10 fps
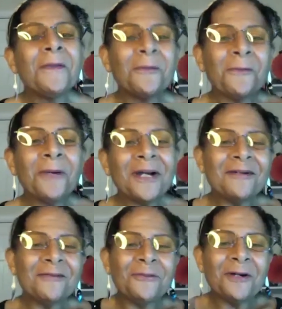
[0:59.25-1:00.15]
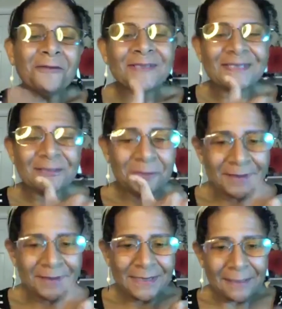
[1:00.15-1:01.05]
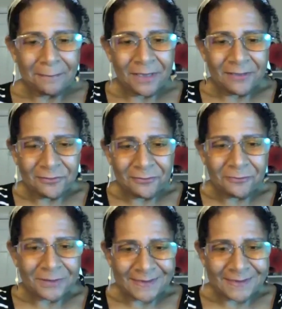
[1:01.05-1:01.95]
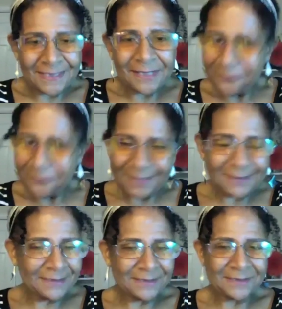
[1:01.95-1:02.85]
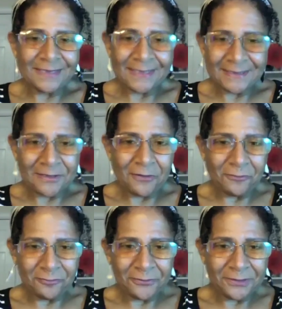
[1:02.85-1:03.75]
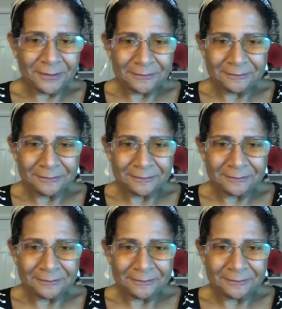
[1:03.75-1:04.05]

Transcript: What was the one thing that made you want to say, okay, let's go for it?